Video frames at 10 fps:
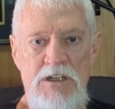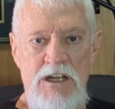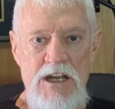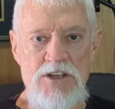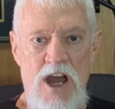
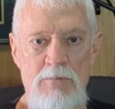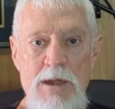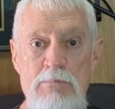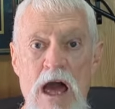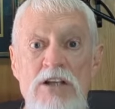He taught me
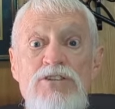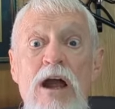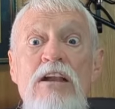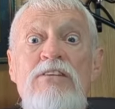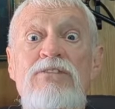block
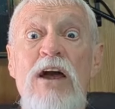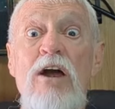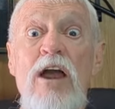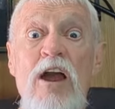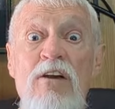strike
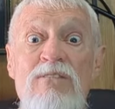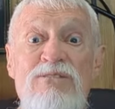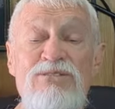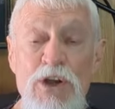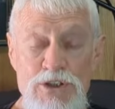
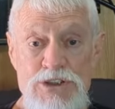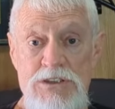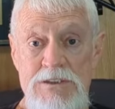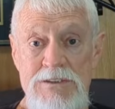first.